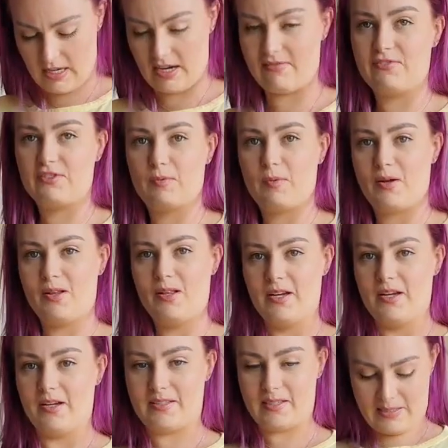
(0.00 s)
comfortable,
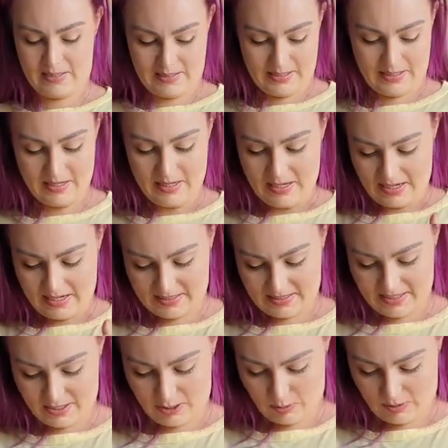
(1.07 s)
it's easy, it's
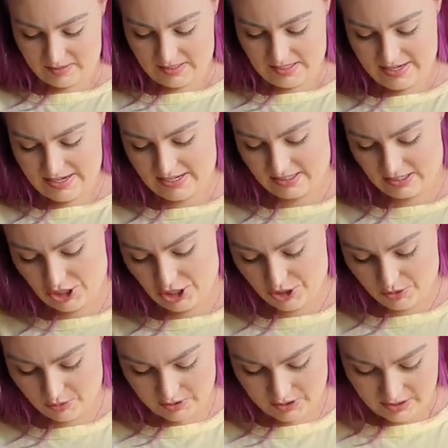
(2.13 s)
like quirky and
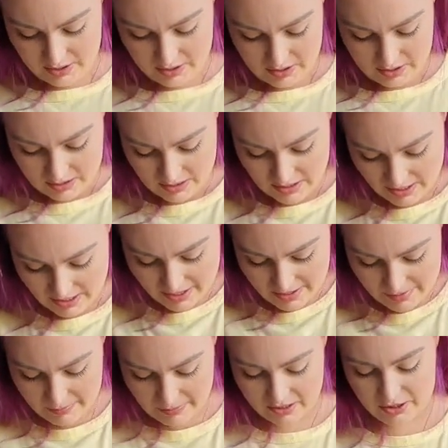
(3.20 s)
cute.
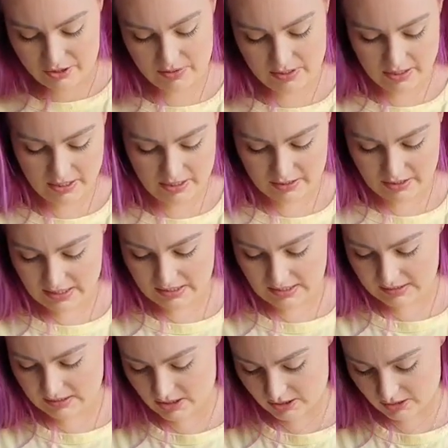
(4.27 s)
Um, but I do, I, I
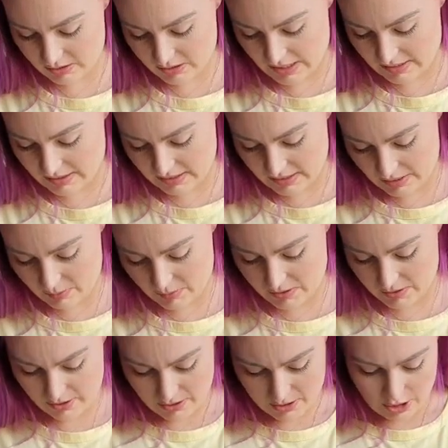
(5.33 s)
like the skirt. I think I would
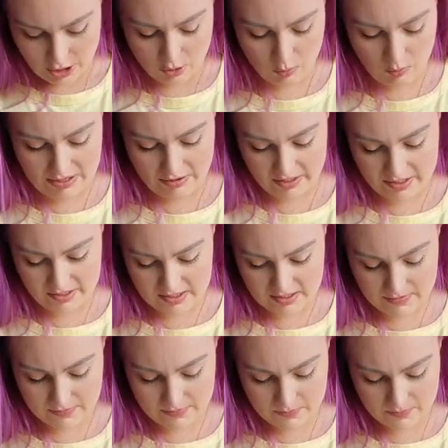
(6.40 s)
wear it,
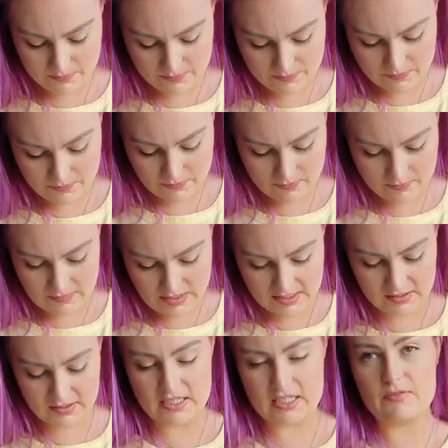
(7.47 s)

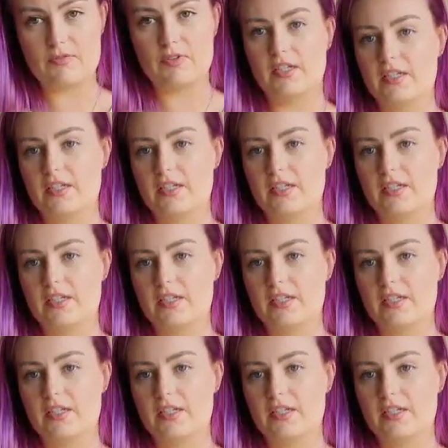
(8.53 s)
at least for